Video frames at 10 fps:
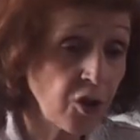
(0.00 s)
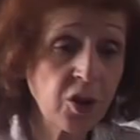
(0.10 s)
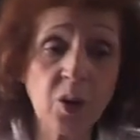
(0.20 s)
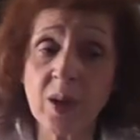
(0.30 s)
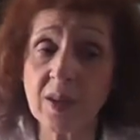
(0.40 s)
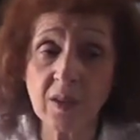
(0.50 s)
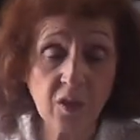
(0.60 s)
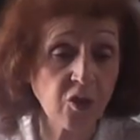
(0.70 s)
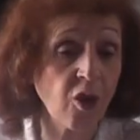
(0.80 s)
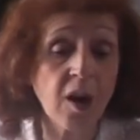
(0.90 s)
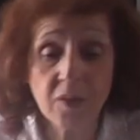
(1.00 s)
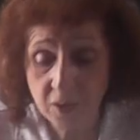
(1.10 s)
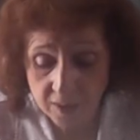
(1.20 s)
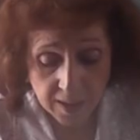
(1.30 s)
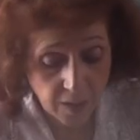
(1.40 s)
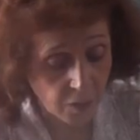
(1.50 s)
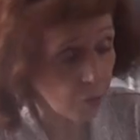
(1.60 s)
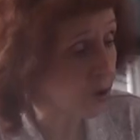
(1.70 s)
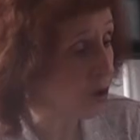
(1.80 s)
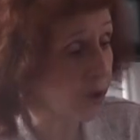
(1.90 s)
You're going to starve to death
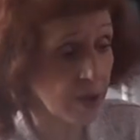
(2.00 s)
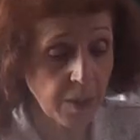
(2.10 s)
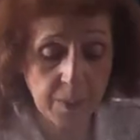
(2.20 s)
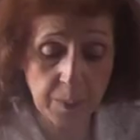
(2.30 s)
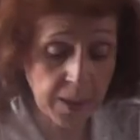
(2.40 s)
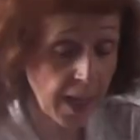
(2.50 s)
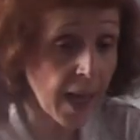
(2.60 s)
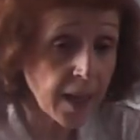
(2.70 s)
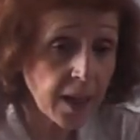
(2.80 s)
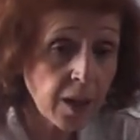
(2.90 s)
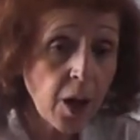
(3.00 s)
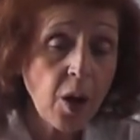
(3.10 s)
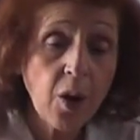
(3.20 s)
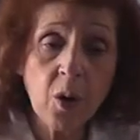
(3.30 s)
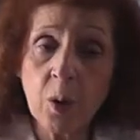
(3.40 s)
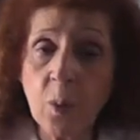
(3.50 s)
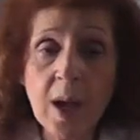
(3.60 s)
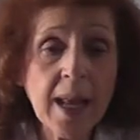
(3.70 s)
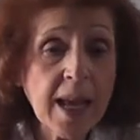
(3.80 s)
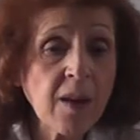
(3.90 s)
or you're going to be beheaded or
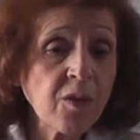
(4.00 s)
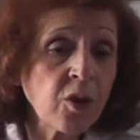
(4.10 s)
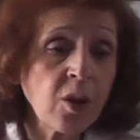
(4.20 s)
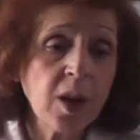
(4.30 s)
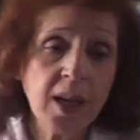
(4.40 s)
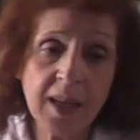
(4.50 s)
whatever,